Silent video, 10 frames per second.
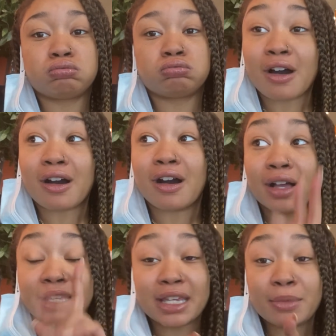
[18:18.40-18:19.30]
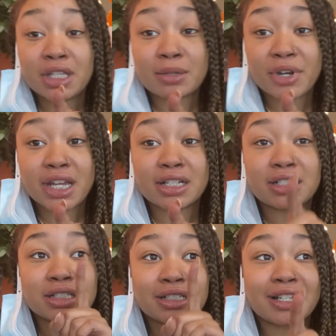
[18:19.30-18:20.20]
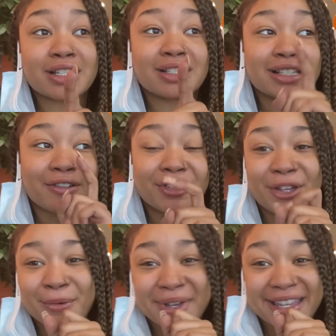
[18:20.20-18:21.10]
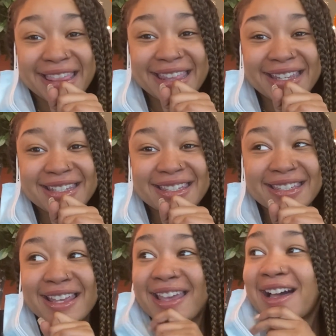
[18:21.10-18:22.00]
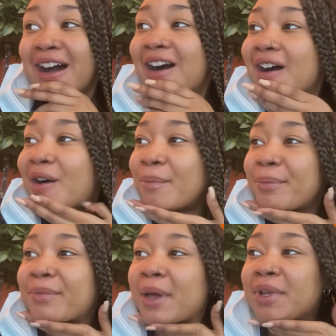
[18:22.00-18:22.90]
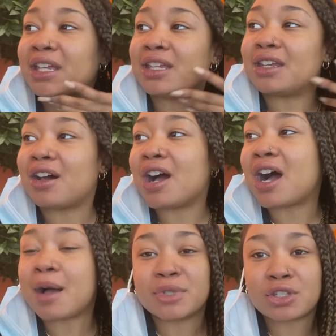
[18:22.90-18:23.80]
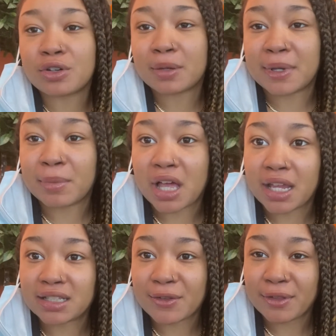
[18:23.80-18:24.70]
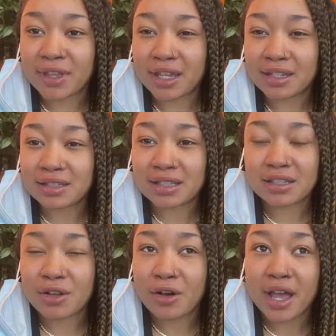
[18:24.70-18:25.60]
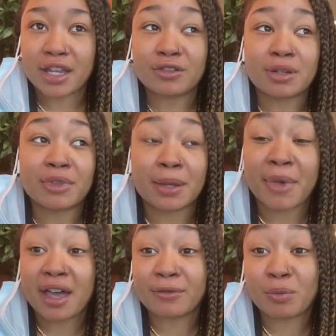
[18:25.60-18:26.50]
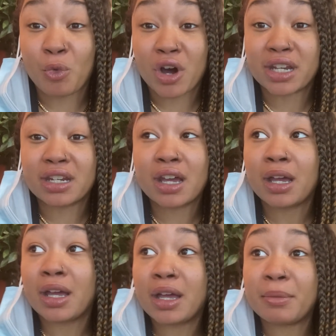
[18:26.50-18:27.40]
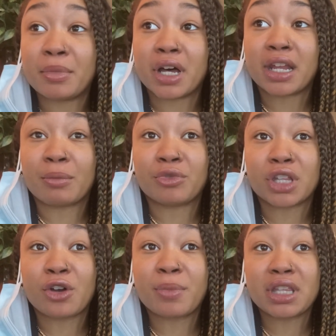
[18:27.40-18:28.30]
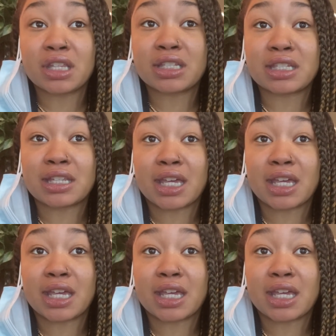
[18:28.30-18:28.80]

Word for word: Y'all, uh, keep me in your prayers because I really hope I get this. Um, I mean, I'm still going to be applying to other things until I hear something back from one. But I'm really hoping that this is